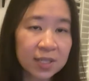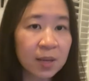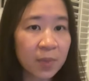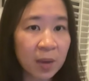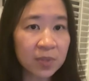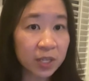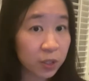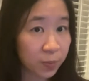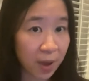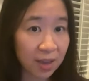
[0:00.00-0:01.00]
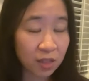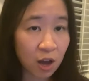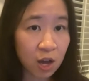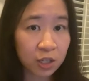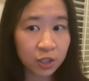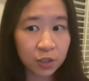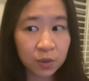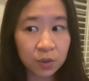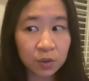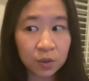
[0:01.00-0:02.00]
Sometimes I use Python
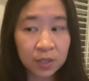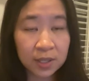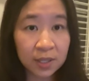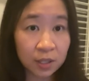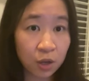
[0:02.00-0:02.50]
to clean the